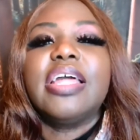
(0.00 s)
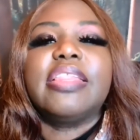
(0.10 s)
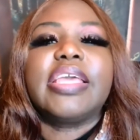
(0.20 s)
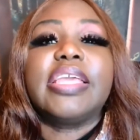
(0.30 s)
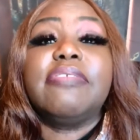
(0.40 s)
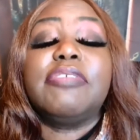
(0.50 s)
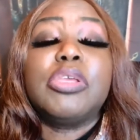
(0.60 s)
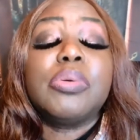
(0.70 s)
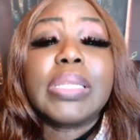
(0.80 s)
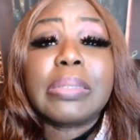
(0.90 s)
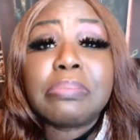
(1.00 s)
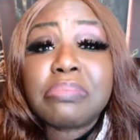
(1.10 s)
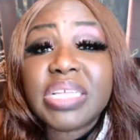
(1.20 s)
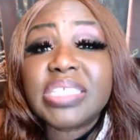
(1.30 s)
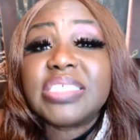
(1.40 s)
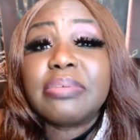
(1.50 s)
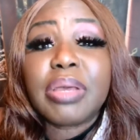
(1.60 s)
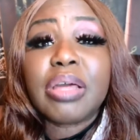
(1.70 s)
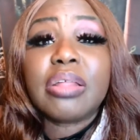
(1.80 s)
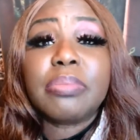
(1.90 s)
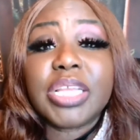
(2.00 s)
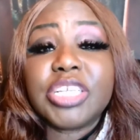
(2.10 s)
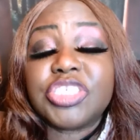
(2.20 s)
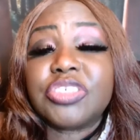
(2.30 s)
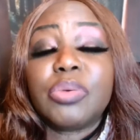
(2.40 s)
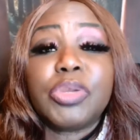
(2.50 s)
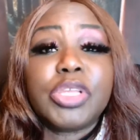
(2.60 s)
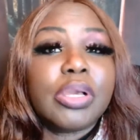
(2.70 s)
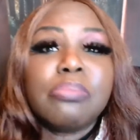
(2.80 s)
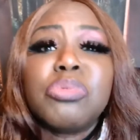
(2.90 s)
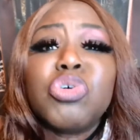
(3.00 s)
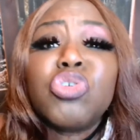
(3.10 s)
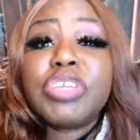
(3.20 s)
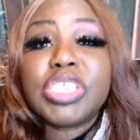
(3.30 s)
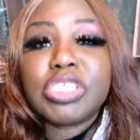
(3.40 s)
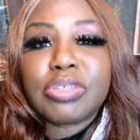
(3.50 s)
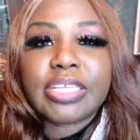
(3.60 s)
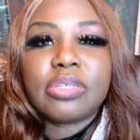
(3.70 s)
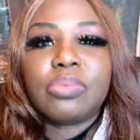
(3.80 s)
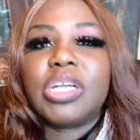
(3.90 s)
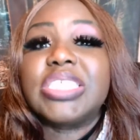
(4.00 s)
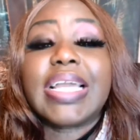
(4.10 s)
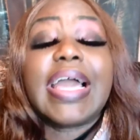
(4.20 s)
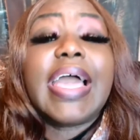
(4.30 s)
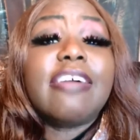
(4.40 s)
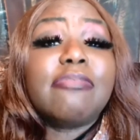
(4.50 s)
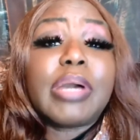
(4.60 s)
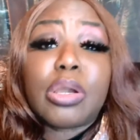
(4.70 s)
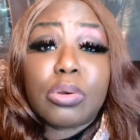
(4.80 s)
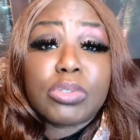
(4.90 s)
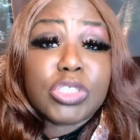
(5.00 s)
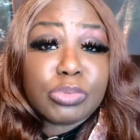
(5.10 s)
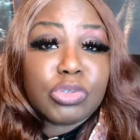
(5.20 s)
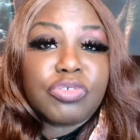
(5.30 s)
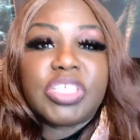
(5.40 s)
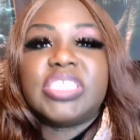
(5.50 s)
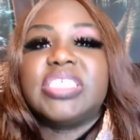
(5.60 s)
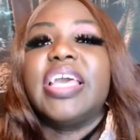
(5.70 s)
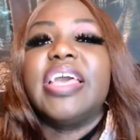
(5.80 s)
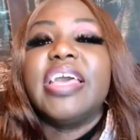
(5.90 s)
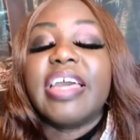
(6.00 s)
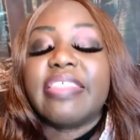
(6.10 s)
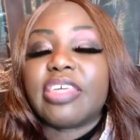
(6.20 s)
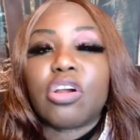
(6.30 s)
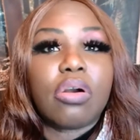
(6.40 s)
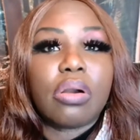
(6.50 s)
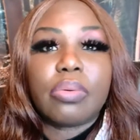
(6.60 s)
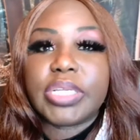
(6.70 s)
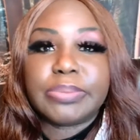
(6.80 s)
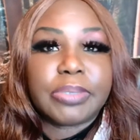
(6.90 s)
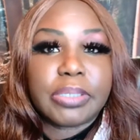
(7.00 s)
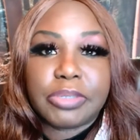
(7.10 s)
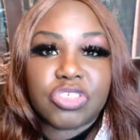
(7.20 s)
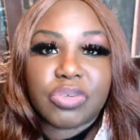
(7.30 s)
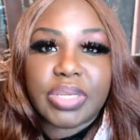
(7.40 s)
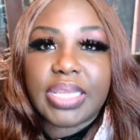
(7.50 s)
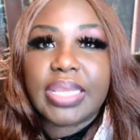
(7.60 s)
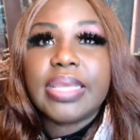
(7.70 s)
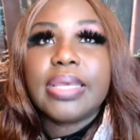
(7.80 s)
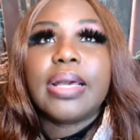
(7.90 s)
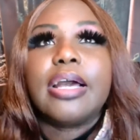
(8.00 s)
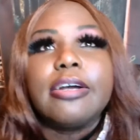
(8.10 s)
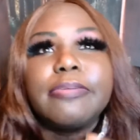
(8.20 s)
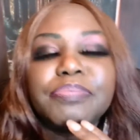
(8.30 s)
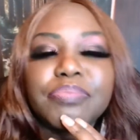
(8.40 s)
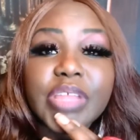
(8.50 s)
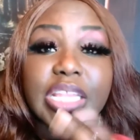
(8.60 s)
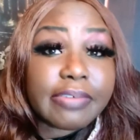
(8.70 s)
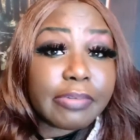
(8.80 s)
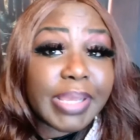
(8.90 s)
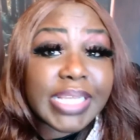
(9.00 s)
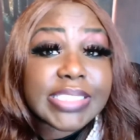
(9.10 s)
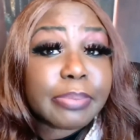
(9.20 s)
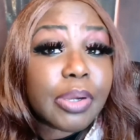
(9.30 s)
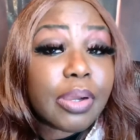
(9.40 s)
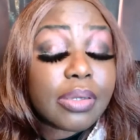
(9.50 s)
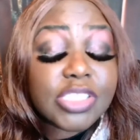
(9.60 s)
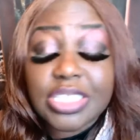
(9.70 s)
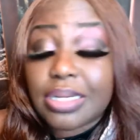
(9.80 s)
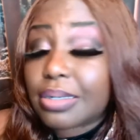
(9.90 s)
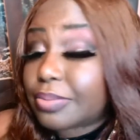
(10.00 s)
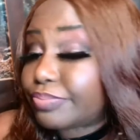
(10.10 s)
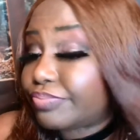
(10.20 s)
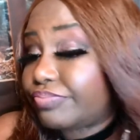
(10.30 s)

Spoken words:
They give you an immense amount of pleasure. And movies you like to watch. Like, I have my go-to movies that always bring me joy. Love and Basketball, child.